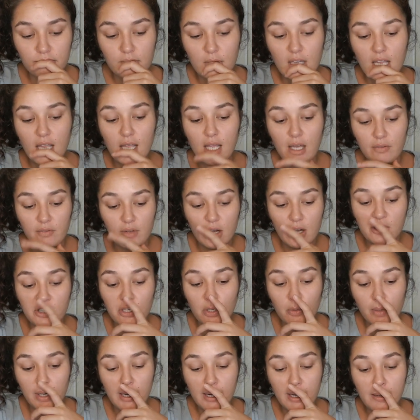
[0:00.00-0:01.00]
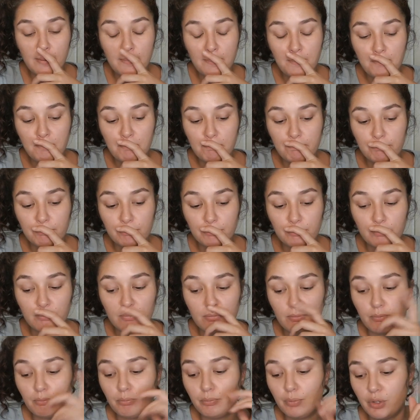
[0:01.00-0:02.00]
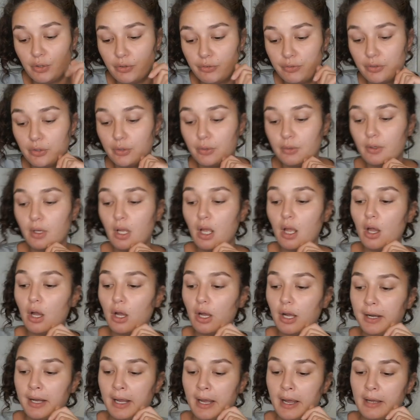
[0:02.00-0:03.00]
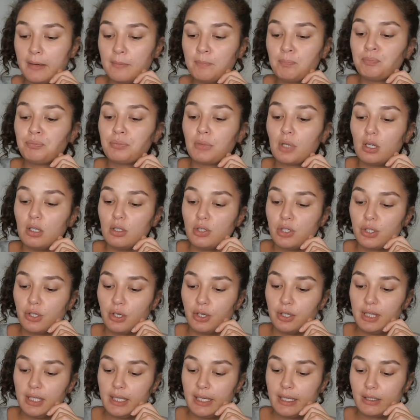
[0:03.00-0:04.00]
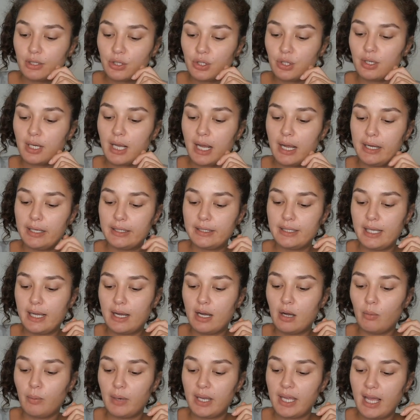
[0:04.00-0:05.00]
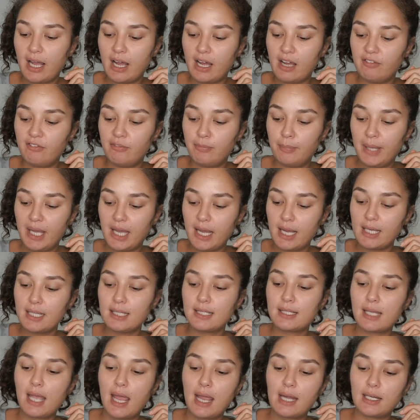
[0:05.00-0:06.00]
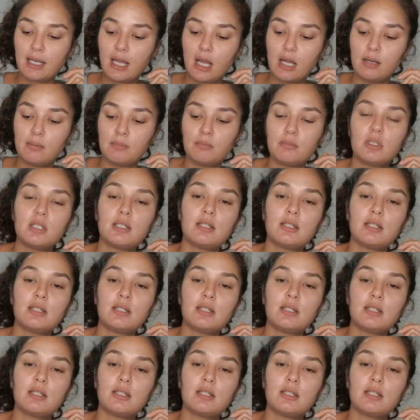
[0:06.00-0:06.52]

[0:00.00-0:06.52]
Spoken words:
Evaluate. Beautiful. Okay, so the next two cards out, we have Peace and Come to the